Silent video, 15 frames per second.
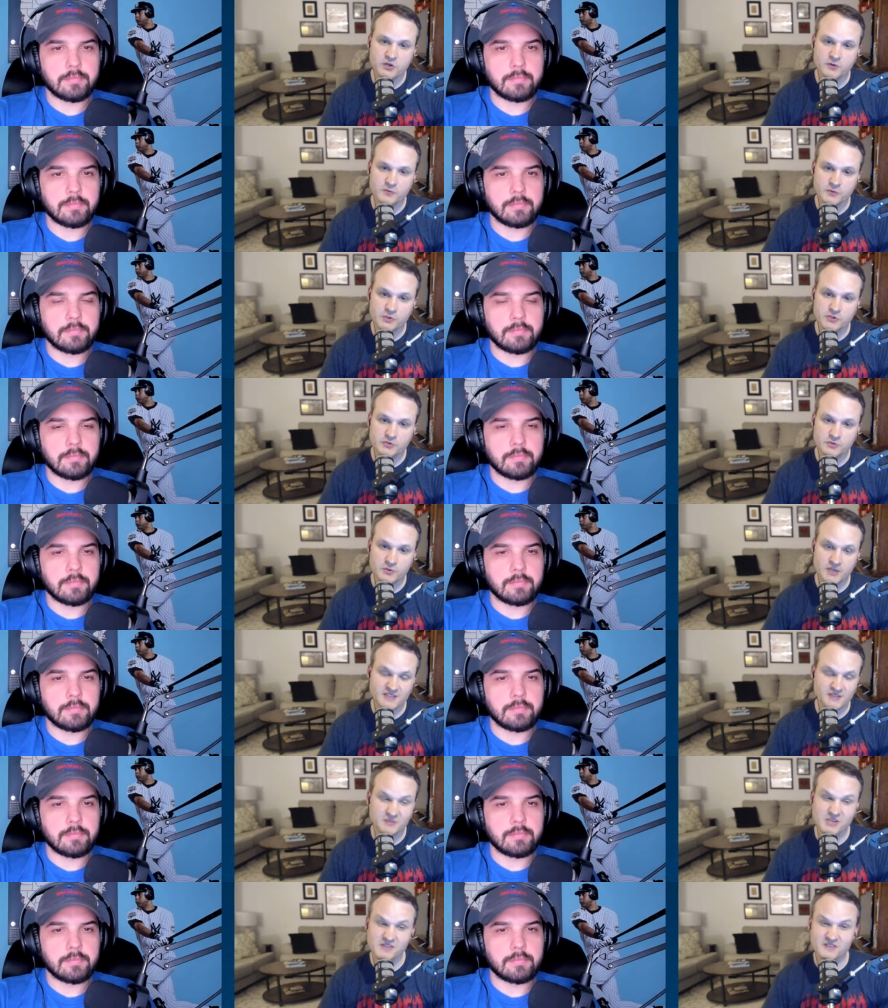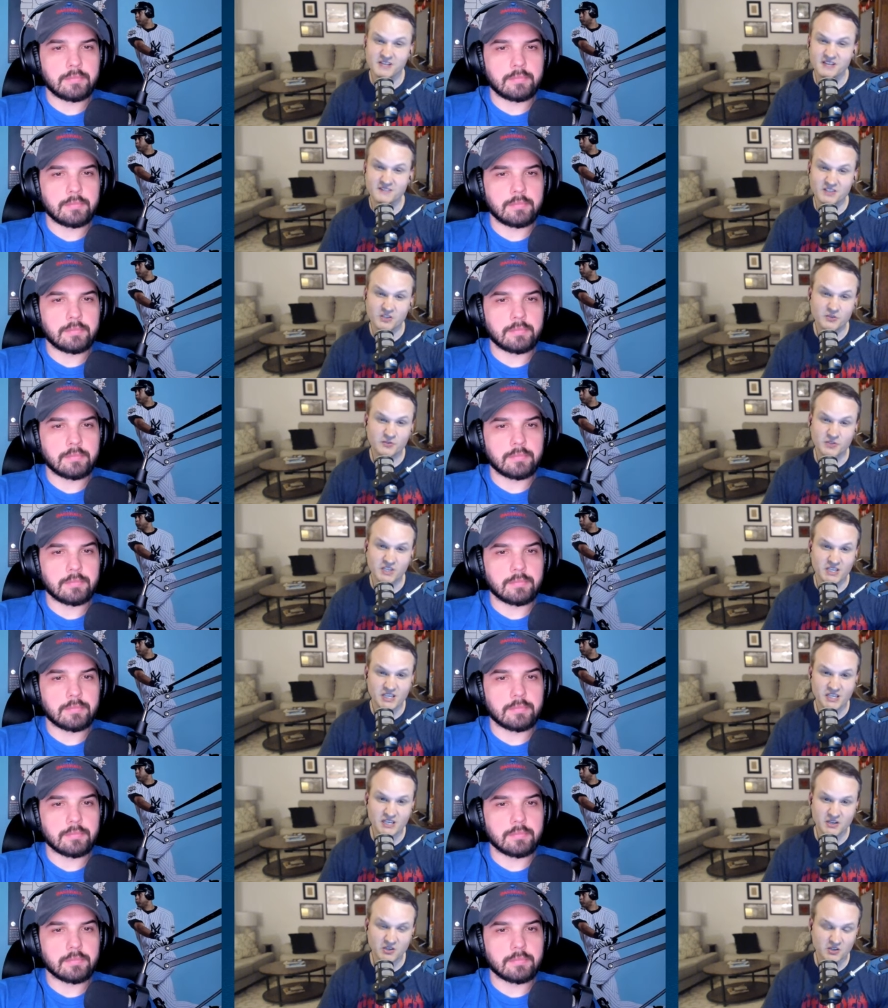Speaker 1: to go for a true ace. I may even have to go for like
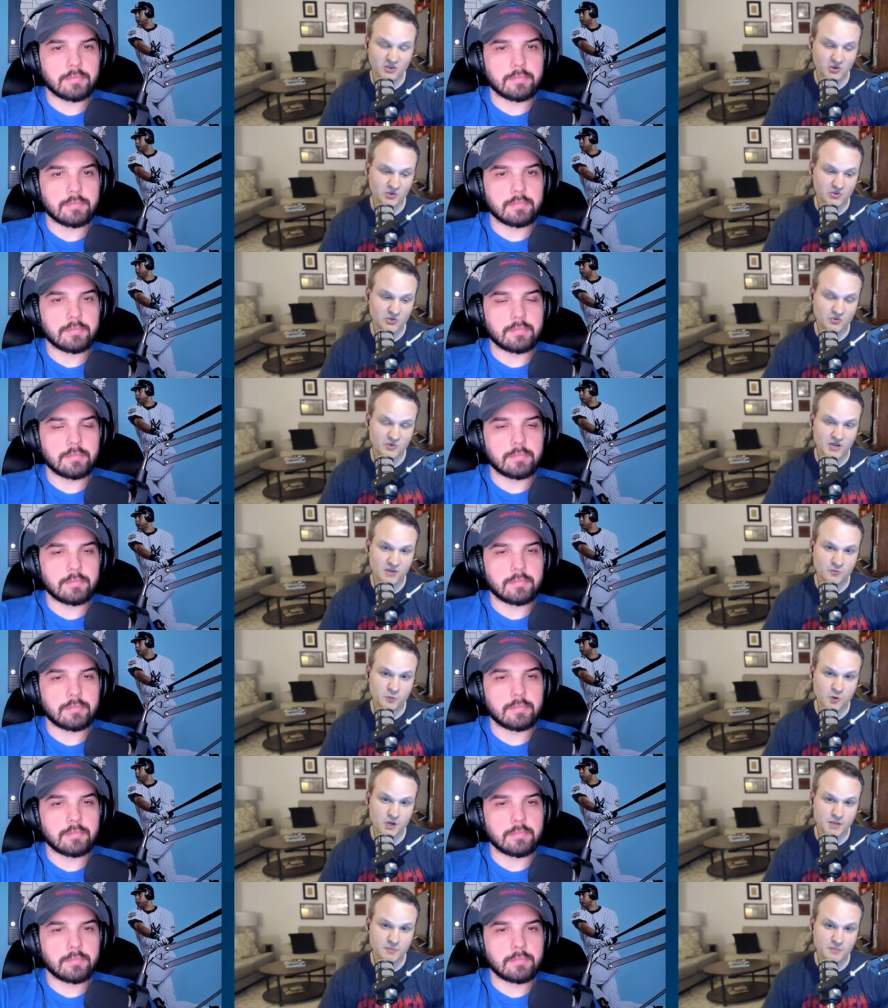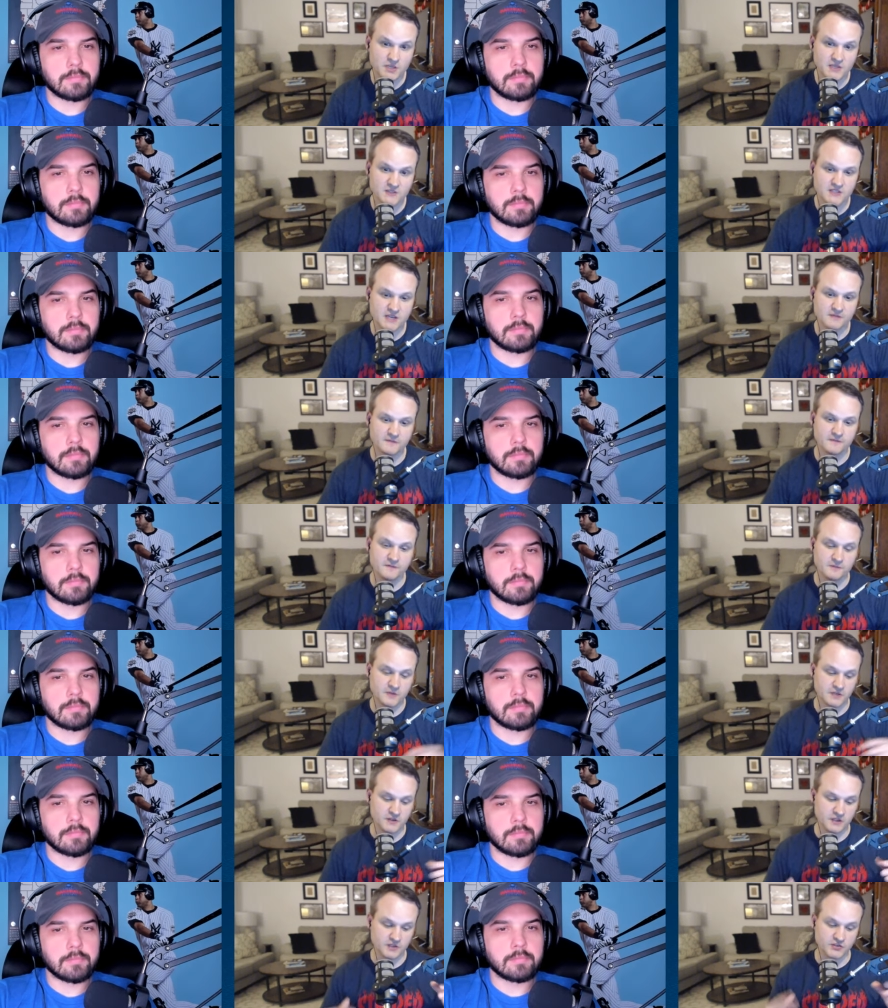a Gerrit Cole in round one because that
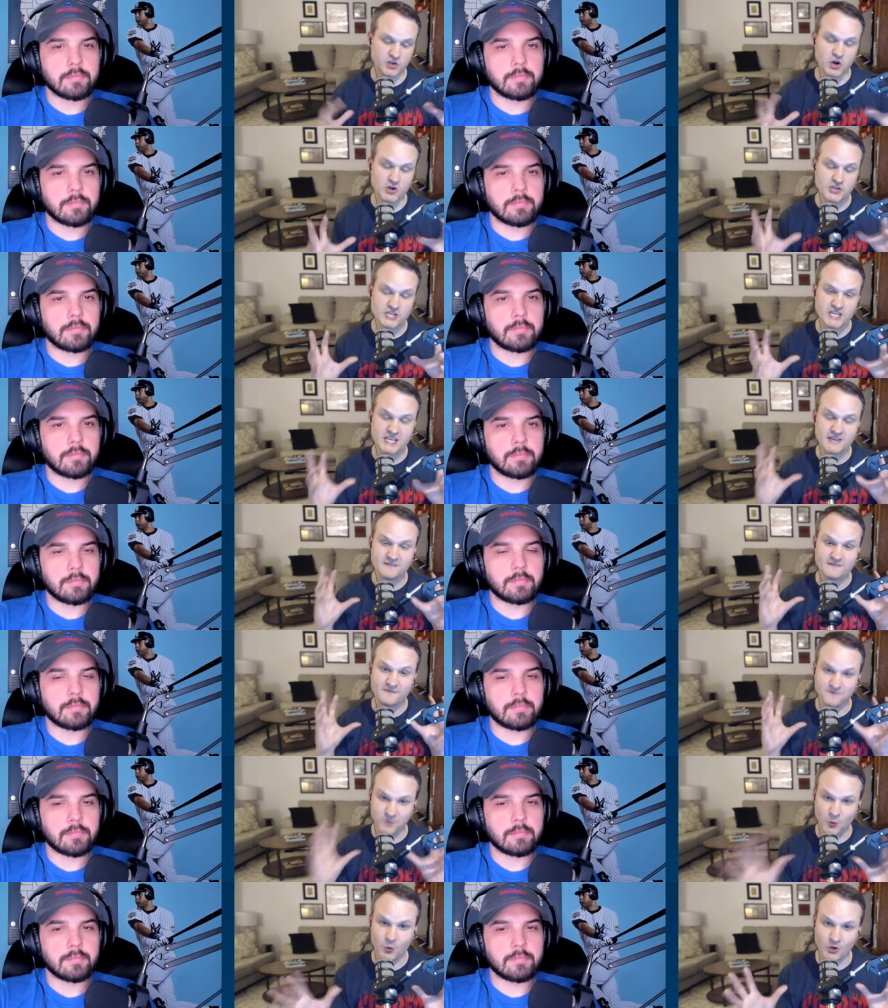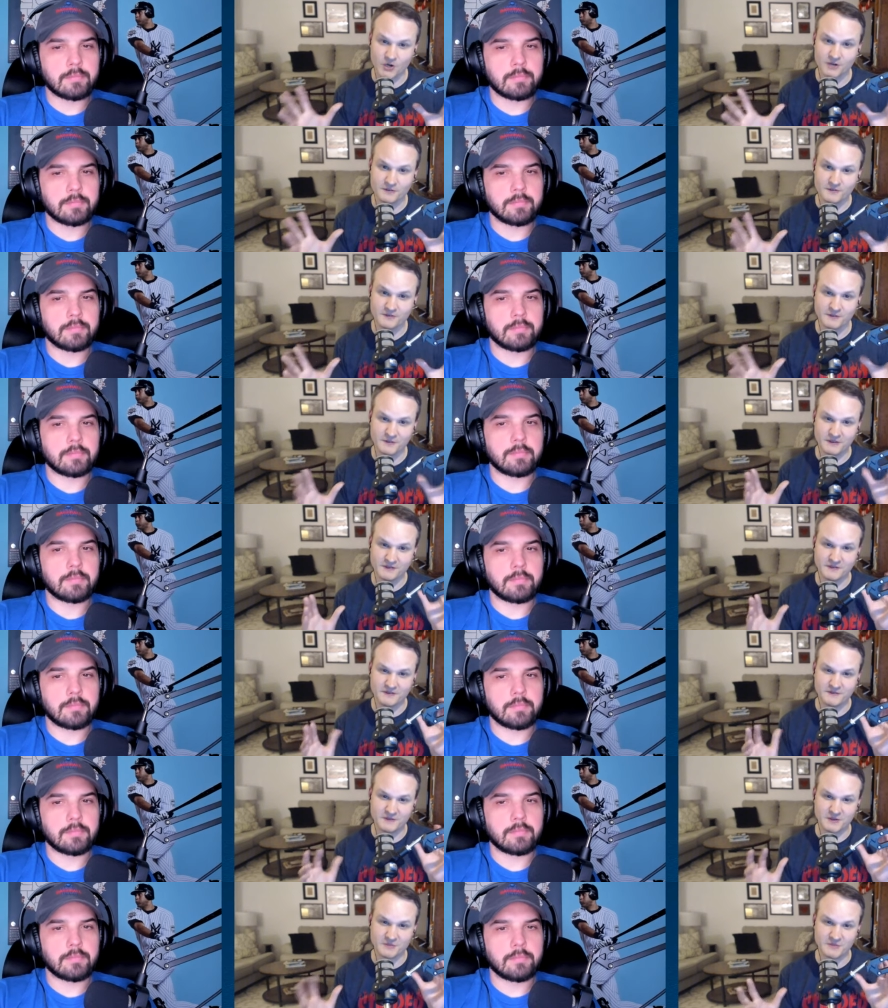it, it's hard to get four from
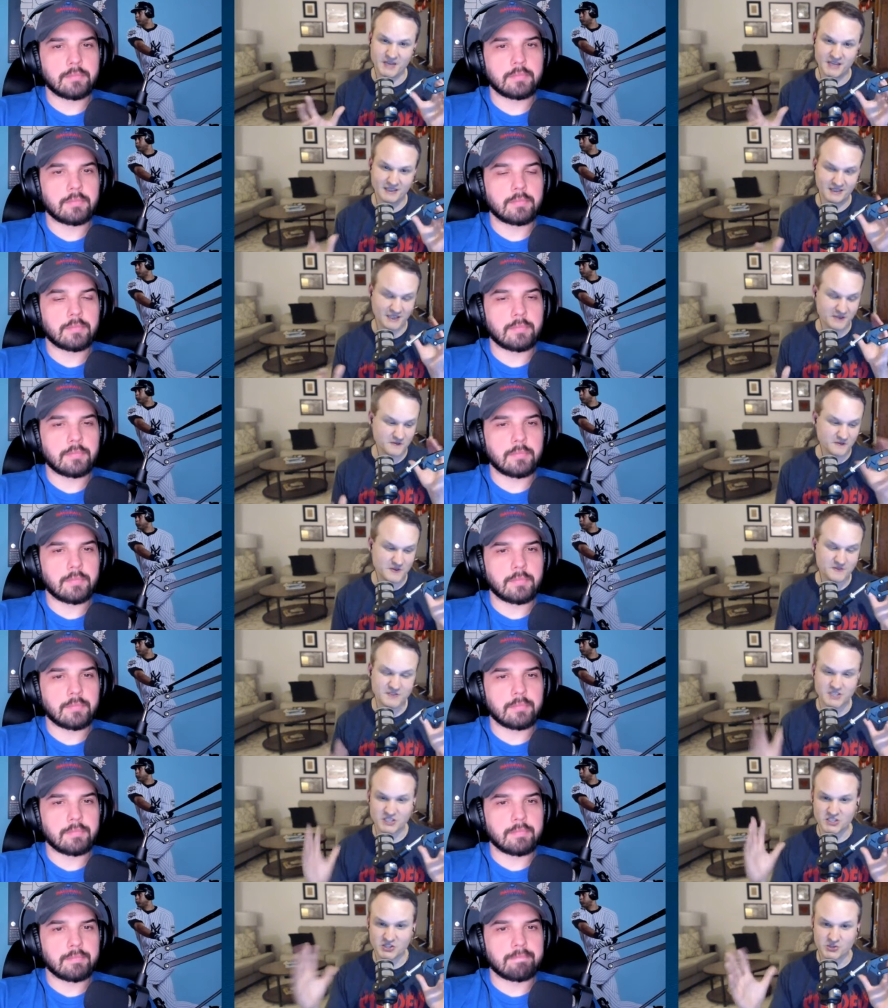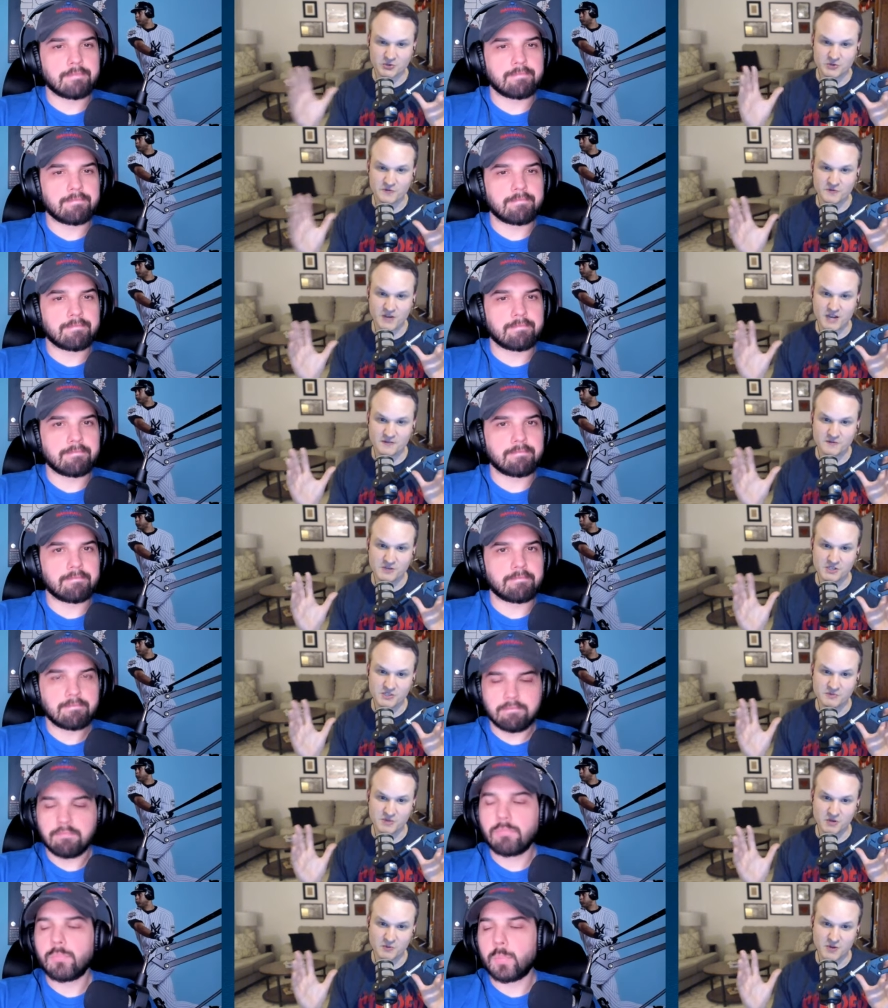from that like 15 to 35 range
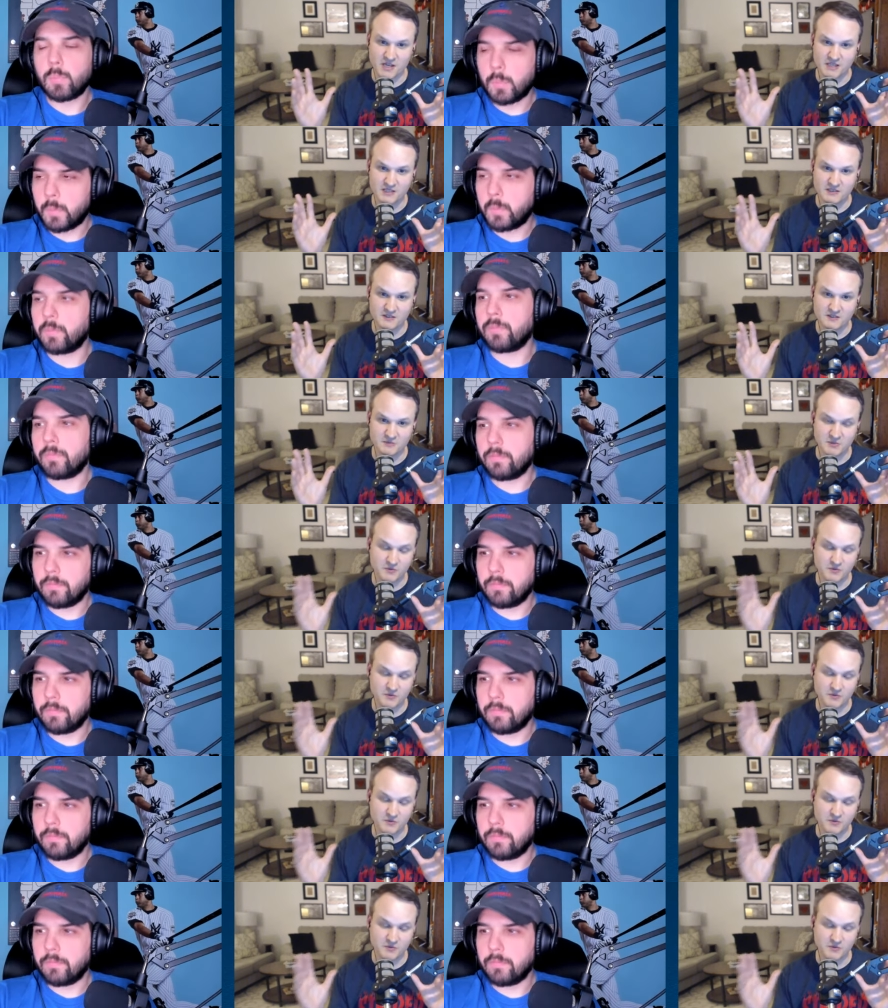of my rankings.